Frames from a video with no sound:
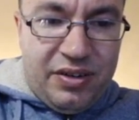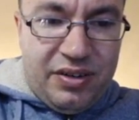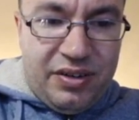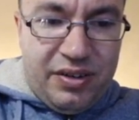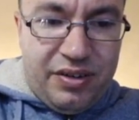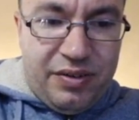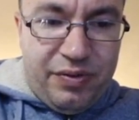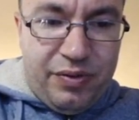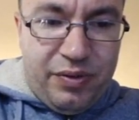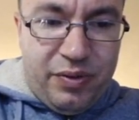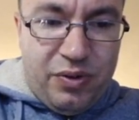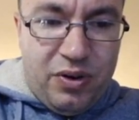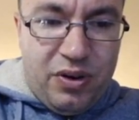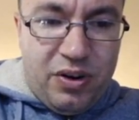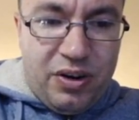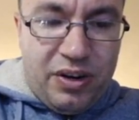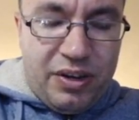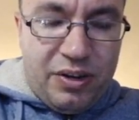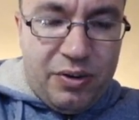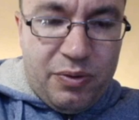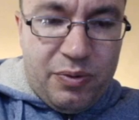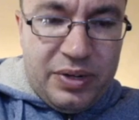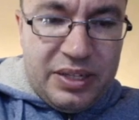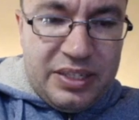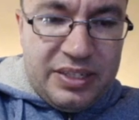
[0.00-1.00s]
If you are
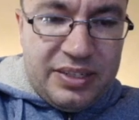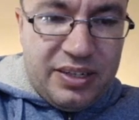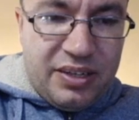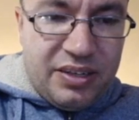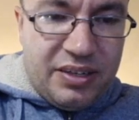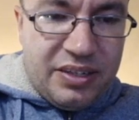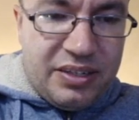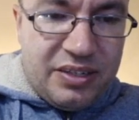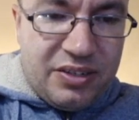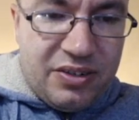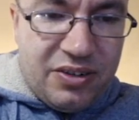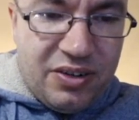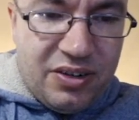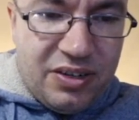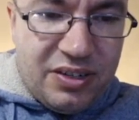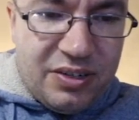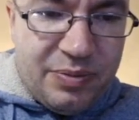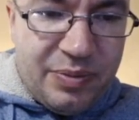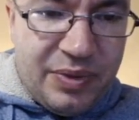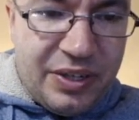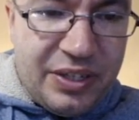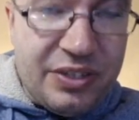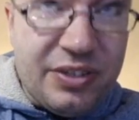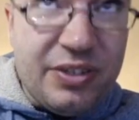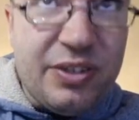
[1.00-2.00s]
going to resell these cards,
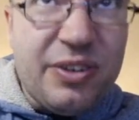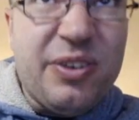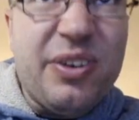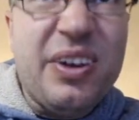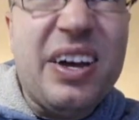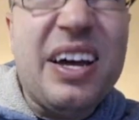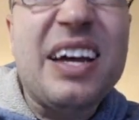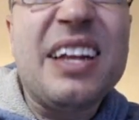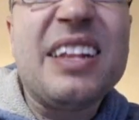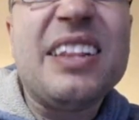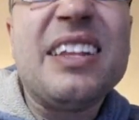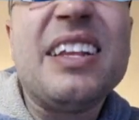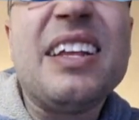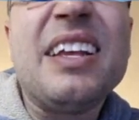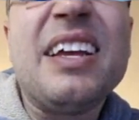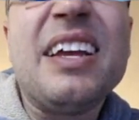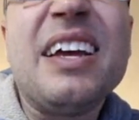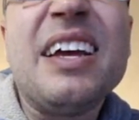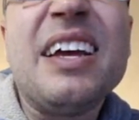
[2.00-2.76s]
make sure you add that it